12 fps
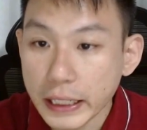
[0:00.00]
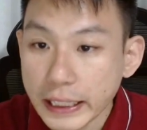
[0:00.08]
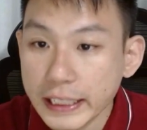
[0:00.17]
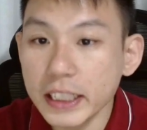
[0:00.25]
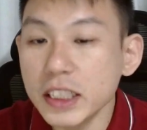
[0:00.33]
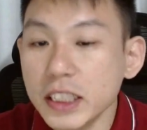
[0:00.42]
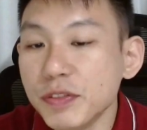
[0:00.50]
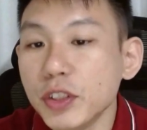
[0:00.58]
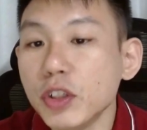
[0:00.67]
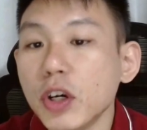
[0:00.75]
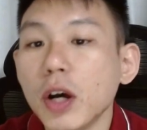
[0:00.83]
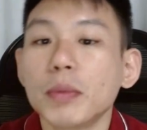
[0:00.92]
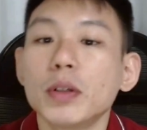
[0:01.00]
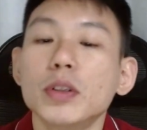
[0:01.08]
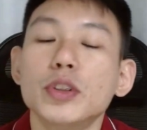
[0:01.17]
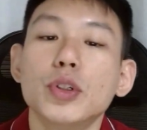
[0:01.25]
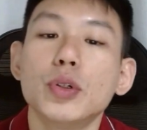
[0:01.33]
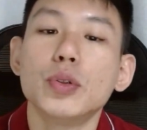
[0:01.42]
In this video, I'm going
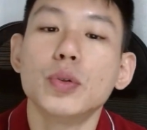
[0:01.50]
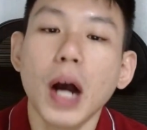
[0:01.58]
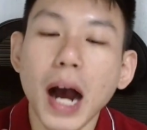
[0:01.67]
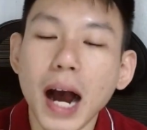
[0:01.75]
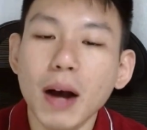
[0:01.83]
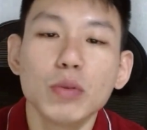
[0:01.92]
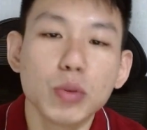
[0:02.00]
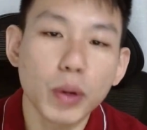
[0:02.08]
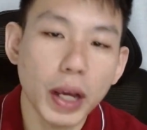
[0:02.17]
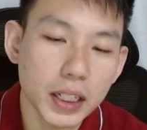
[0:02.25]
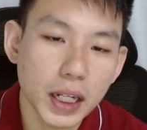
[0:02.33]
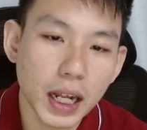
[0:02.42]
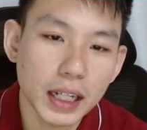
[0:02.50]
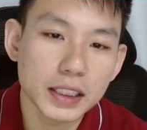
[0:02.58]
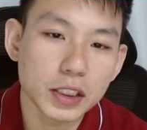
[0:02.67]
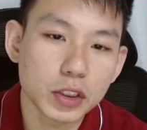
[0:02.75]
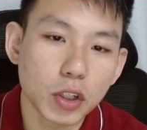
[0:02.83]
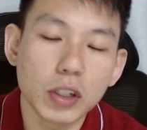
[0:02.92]
to show you how to analyze
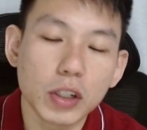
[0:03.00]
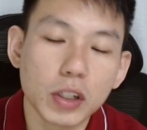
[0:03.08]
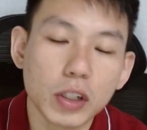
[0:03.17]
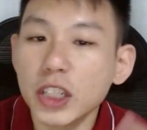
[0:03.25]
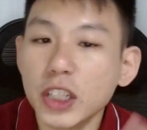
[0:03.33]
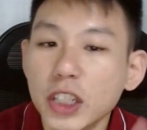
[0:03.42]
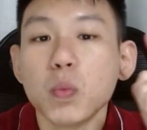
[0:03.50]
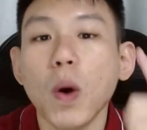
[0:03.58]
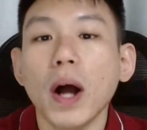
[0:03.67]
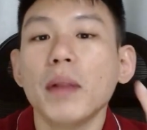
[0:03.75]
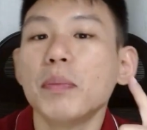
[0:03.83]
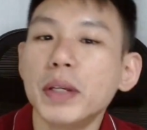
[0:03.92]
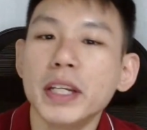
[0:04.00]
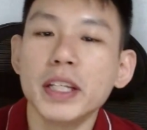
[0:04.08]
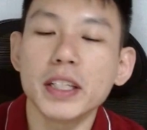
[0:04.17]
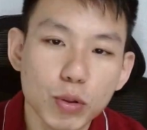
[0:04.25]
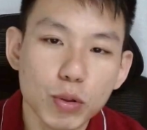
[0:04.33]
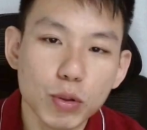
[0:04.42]
a stock in just 1
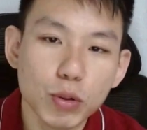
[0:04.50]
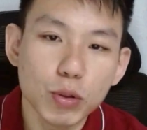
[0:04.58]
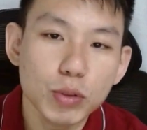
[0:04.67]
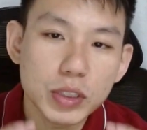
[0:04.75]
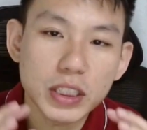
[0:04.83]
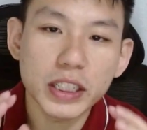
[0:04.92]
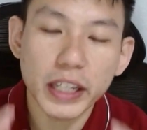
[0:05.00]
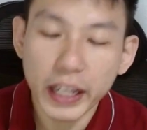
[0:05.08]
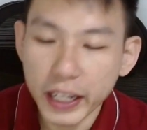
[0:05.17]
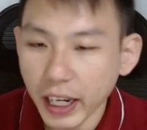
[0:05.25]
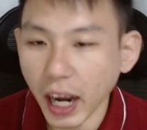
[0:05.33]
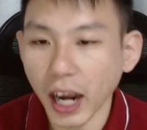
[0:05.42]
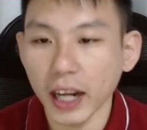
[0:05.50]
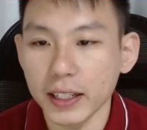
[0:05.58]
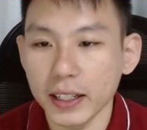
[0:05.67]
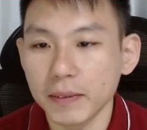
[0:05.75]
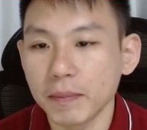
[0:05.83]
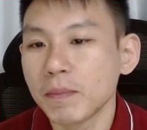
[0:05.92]
minute using AI.
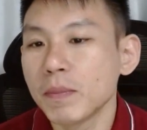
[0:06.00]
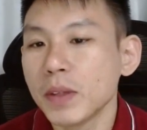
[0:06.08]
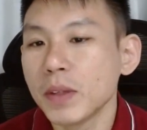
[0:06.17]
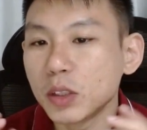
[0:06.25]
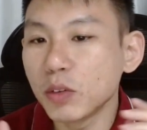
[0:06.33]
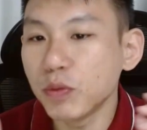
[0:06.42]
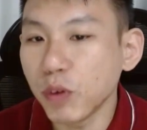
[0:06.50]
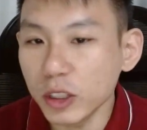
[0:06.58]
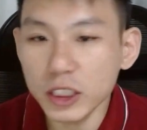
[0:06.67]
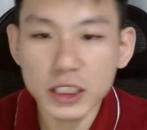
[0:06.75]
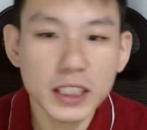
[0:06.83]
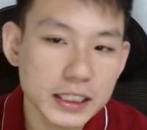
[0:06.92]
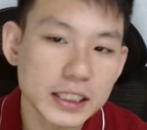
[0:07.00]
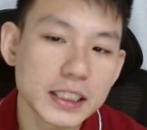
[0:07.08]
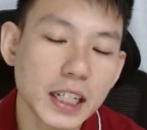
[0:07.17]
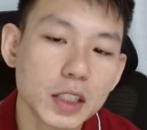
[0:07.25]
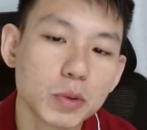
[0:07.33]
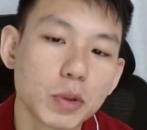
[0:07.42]
So for this
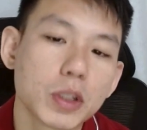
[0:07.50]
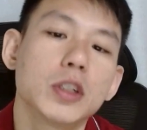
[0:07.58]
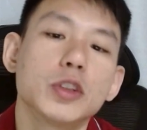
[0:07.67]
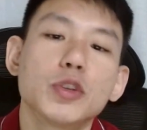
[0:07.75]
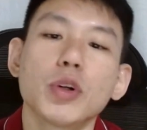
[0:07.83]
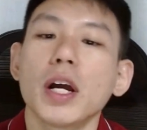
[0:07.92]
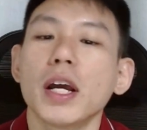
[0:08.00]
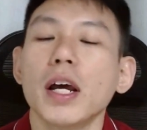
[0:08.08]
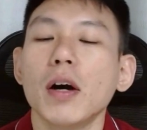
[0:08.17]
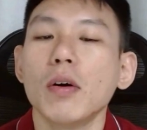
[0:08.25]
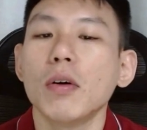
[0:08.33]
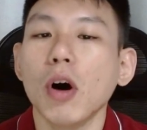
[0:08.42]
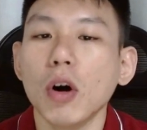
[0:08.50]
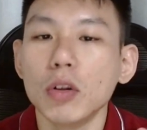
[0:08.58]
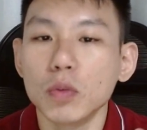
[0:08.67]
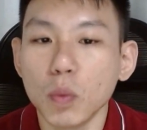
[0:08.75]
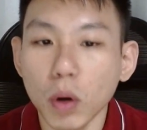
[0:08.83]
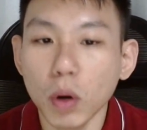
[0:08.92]
exercise, we're going to try out
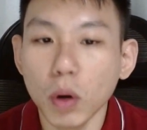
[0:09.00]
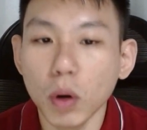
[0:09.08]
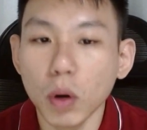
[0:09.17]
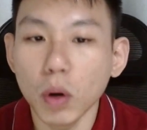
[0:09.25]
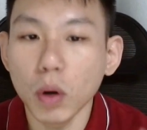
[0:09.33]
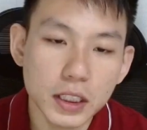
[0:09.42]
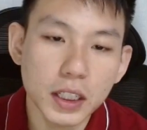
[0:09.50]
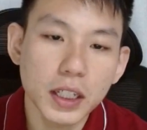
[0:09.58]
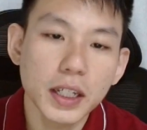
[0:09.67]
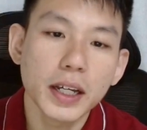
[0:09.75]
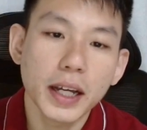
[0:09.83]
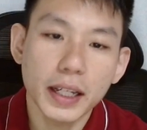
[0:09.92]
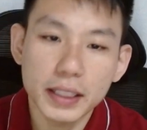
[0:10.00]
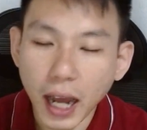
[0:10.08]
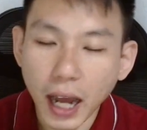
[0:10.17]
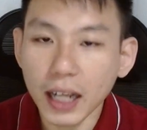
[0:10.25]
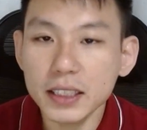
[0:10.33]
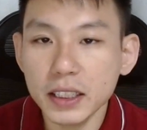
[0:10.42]
on Walt Disney and
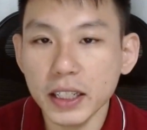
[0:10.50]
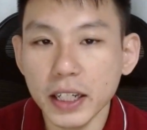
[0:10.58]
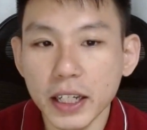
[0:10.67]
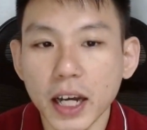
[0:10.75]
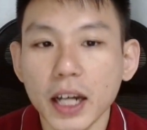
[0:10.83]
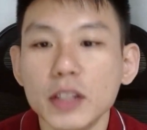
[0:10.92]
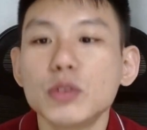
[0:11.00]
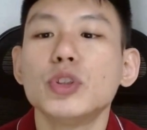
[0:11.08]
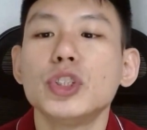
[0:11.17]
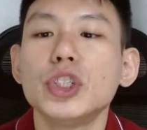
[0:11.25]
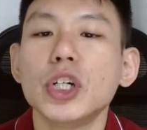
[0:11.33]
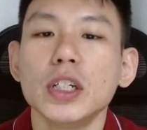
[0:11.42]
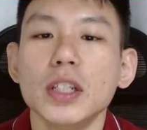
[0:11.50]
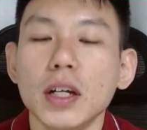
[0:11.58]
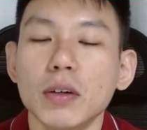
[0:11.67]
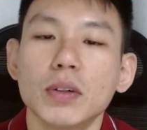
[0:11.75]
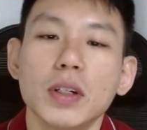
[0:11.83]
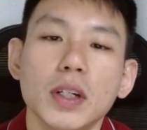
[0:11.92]
ask the AI to churn out